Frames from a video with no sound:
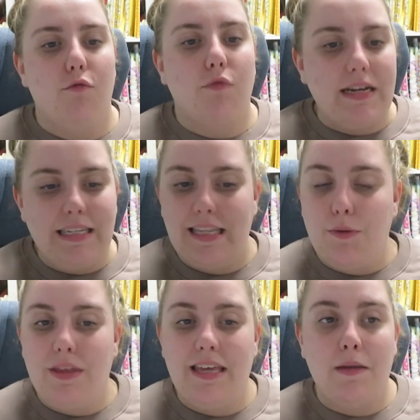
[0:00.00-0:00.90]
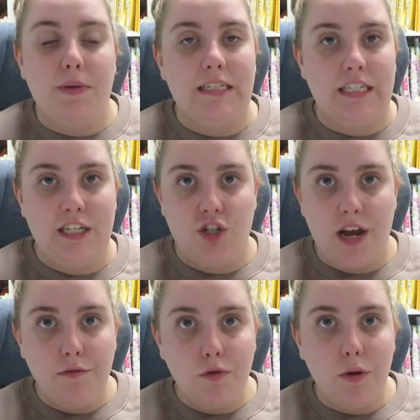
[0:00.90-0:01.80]
recently within the business in
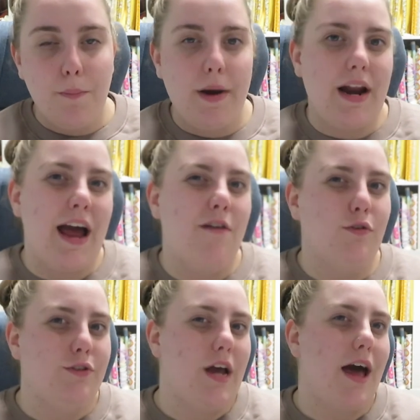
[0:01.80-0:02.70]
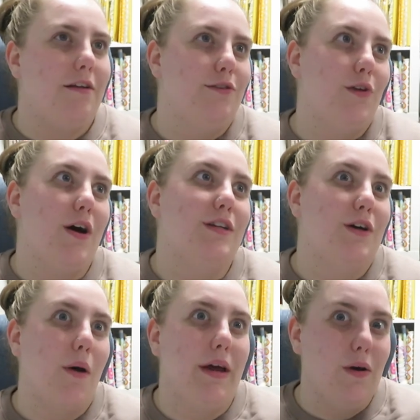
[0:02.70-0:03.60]
general, but I have also had a lot
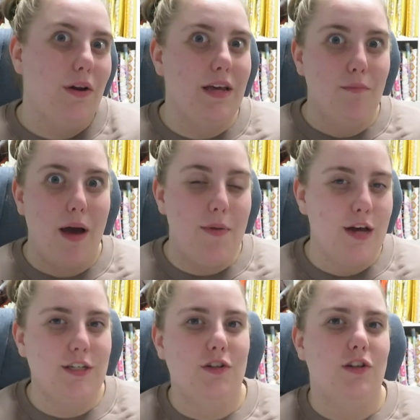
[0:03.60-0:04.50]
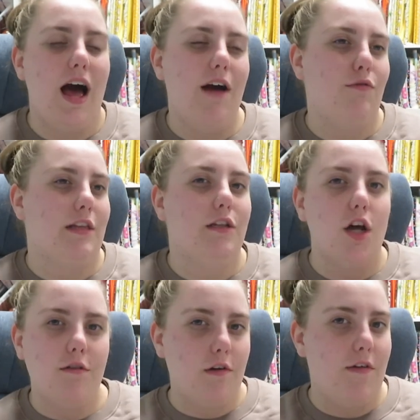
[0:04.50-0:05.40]
going on in my personal life with a
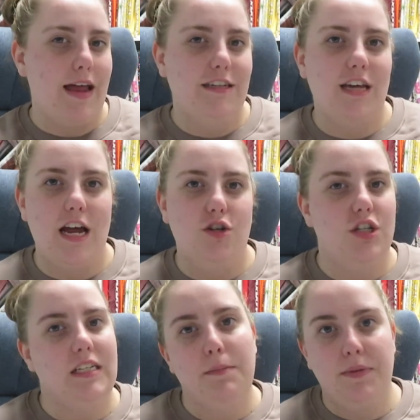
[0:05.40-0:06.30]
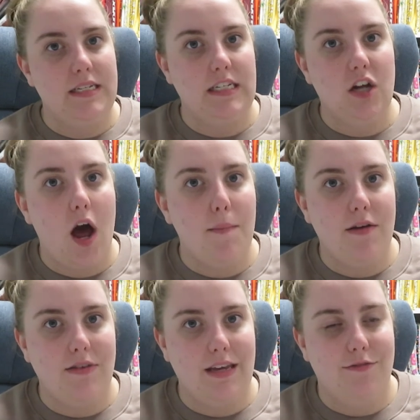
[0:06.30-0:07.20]
lot of events and just a busy time
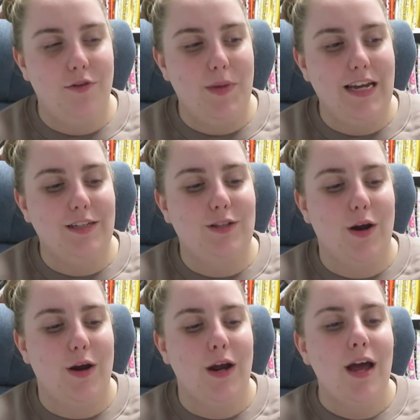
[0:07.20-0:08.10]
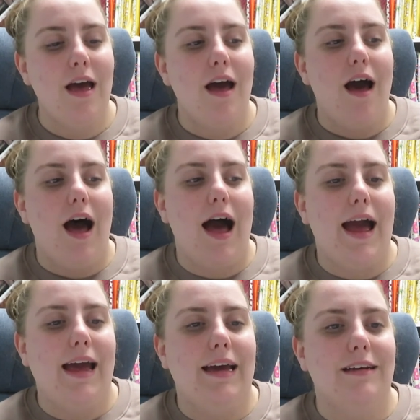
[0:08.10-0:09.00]
of year for me. So
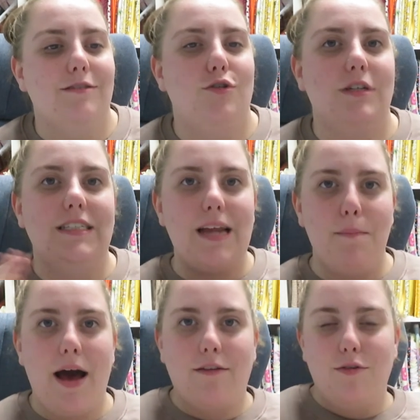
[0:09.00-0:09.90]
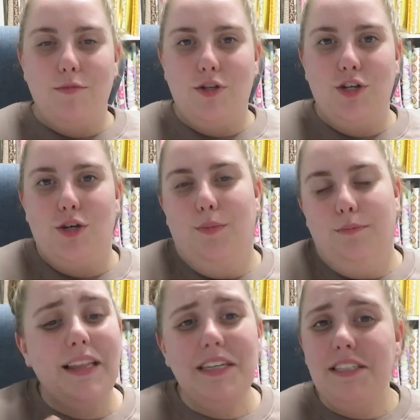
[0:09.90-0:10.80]
I took a step back from YouTube.
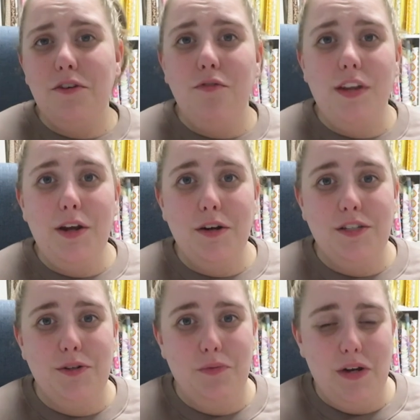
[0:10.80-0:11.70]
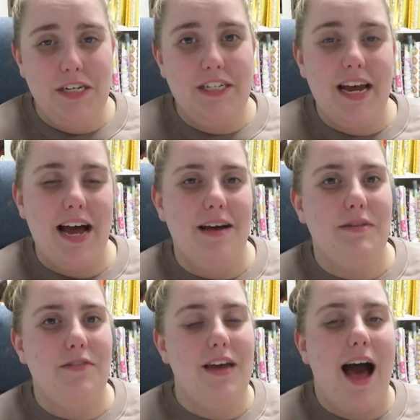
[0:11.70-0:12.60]
There's still videos to watch.
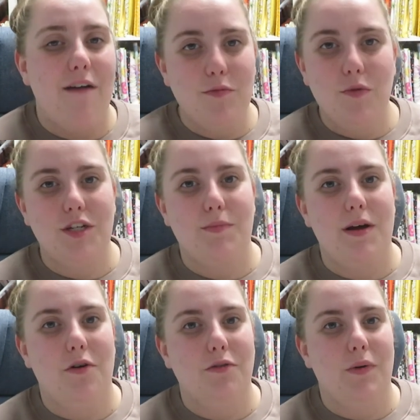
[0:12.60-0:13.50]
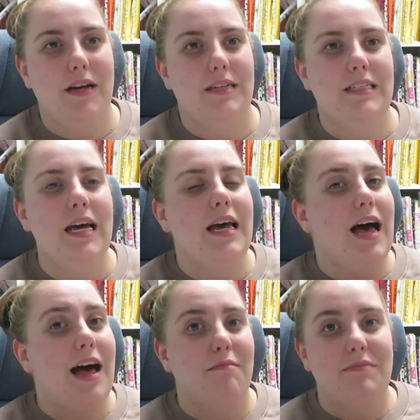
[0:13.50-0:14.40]
If you haven't watched my old ones,
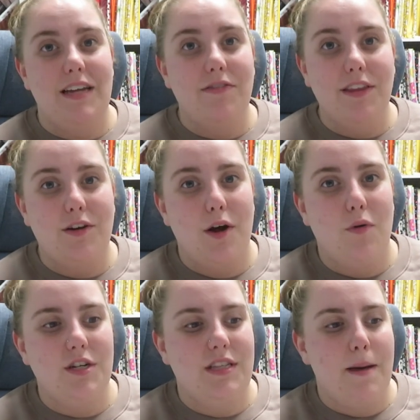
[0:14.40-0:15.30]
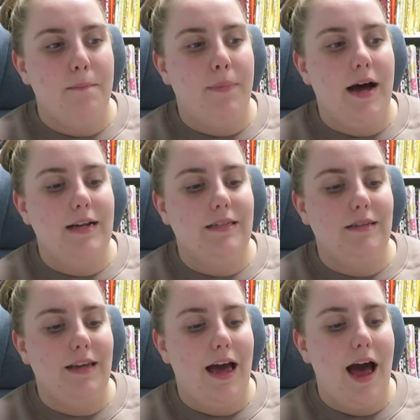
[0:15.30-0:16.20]
definitely go watch them. But
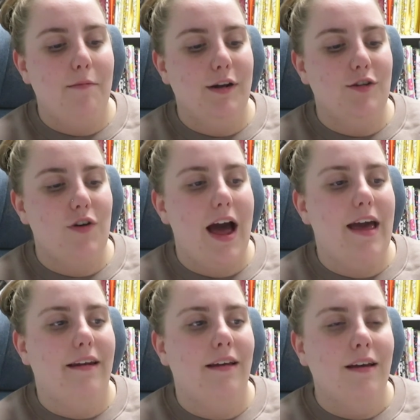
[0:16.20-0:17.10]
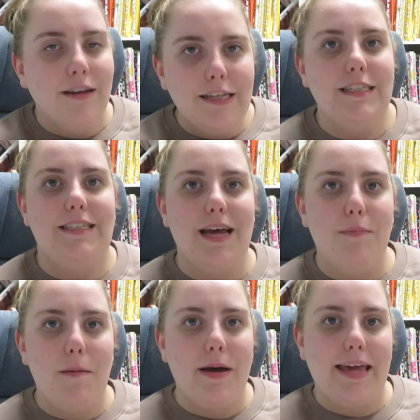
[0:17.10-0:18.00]
yeah, I'm gonna try and
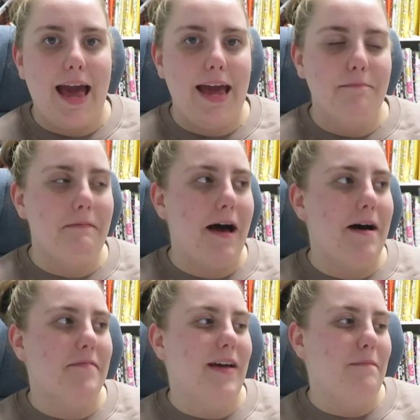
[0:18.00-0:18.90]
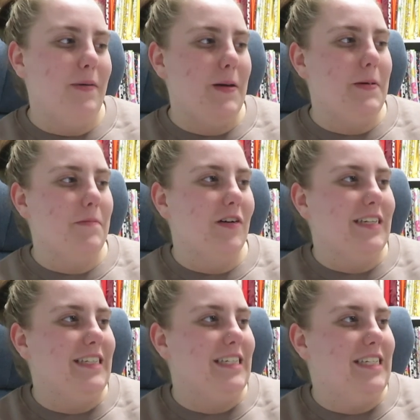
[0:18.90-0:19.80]
step up my game and be a bit more
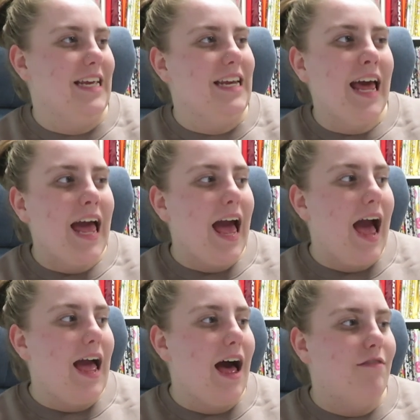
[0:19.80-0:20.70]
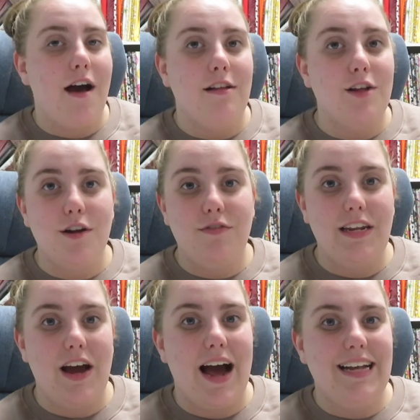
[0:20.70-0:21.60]
consistent. I have a lot of
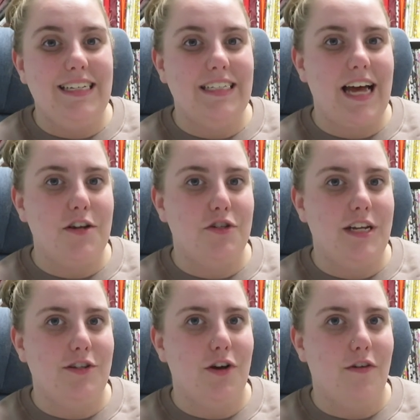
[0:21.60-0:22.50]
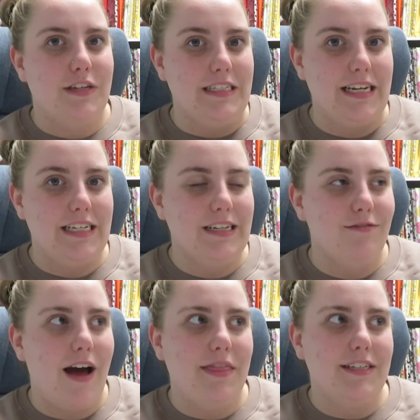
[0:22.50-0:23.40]
video ideas. I just need to obviously
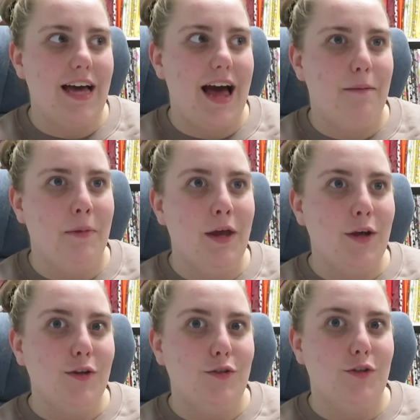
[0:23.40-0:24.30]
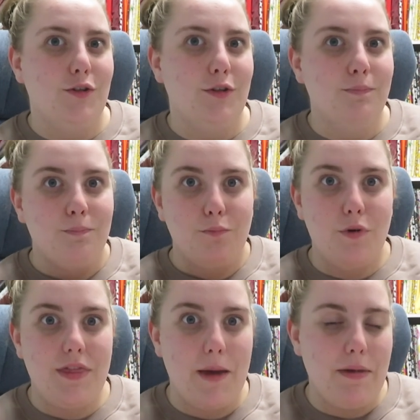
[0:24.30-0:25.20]
find the time to
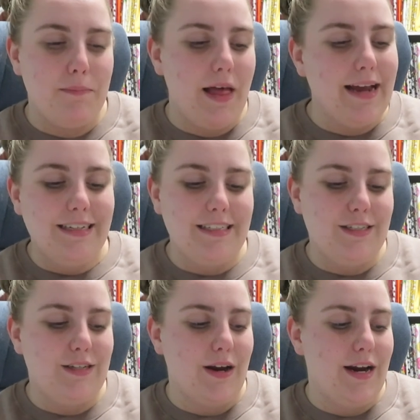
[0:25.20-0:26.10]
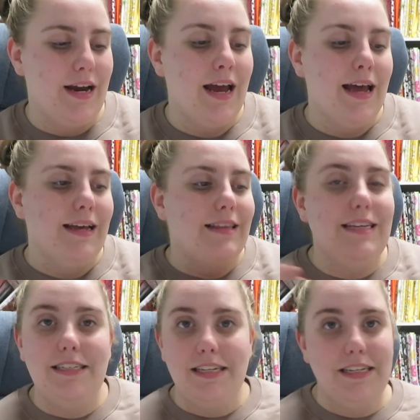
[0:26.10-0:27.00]
put them in place. So
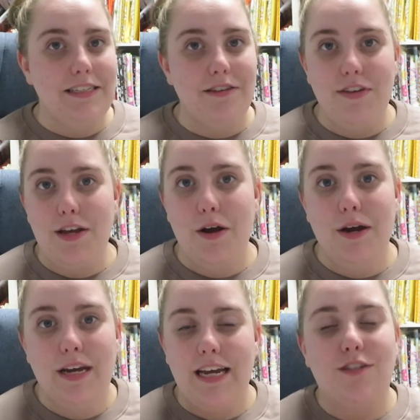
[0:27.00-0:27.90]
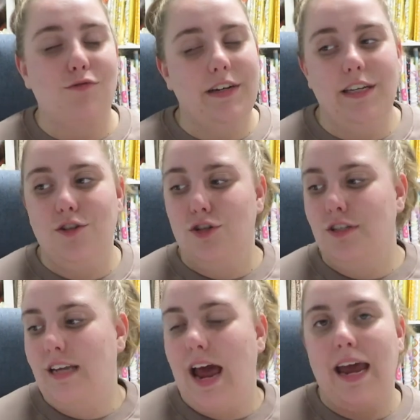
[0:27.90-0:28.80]
this is the video. It's really
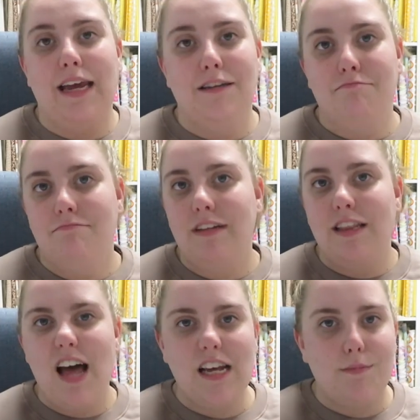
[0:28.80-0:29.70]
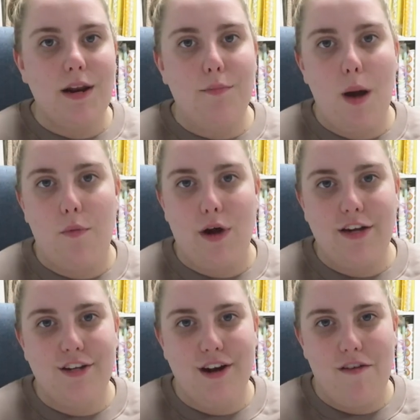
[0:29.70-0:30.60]
just a last minute
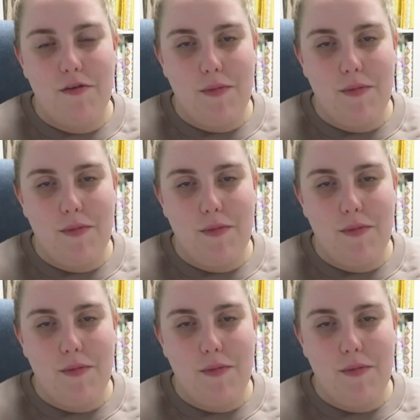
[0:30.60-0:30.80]
preparation of a